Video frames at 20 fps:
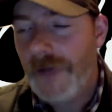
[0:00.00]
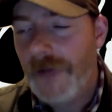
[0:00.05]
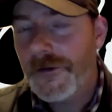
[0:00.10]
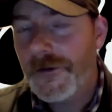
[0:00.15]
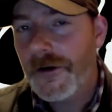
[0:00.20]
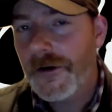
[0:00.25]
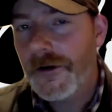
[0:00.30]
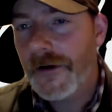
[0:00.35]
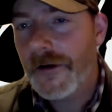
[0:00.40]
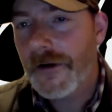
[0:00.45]

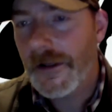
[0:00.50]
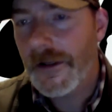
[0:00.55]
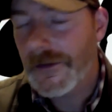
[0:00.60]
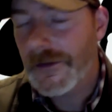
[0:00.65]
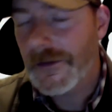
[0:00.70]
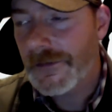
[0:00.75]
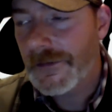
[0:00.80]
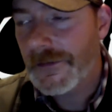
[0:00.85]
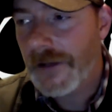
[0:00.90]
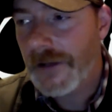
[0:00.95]
there
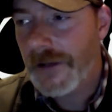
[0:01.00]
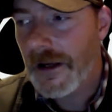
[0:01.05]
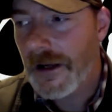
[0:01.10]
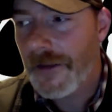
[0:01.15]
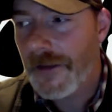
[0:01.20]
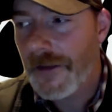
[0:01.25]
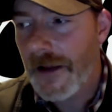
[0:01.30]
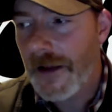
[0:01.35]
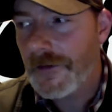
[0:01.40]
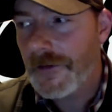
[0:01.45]
is.
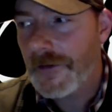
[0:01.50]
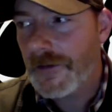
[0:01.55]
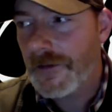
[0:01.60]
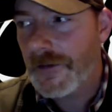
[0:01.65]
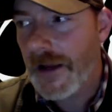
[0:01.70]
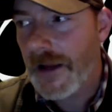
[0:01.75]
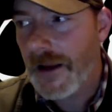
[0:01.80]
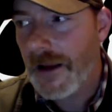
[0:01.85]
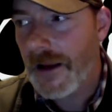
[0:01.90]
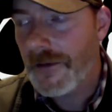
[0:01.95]
They
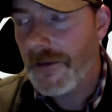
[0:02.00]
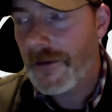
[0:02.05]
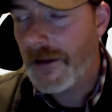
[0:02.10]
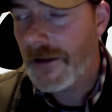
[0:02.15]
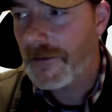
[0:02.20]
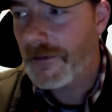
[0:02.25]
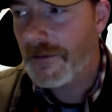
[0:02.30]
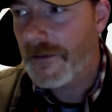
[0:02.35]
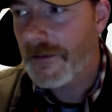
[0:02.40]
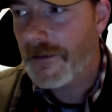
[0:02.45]
say
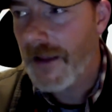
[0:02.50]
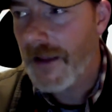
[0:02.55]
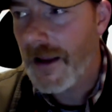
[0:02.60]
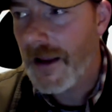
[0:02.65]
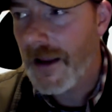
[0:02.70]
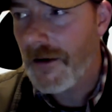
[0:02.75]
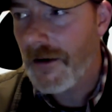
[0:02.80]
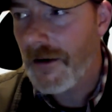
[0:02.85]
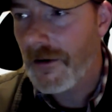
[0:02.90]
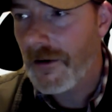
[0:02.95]
that
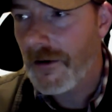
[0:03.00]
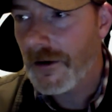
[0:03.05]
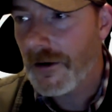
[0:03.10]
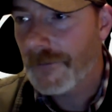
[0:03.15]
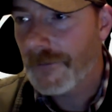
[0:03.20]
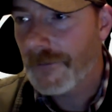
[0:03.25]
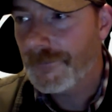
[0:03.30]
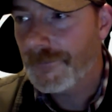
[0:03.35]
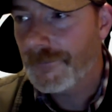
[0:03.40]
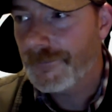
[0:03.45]
they
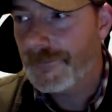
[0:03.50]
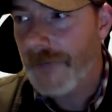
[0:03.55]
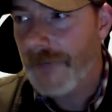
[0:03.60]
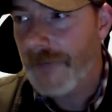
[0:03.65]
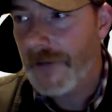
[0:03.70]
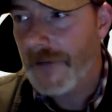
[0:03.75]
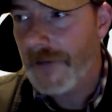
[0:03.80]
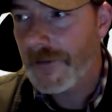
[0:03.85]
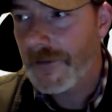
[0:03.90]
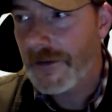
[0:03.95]
are
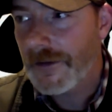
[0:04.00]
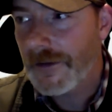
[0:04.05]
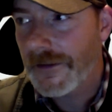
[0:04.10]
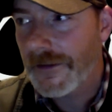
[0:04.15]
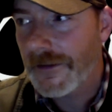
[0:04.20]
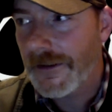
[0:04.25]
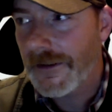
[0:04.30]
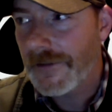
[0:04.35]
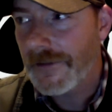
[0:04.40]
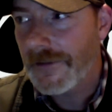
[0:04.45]

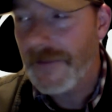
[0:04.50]
basically,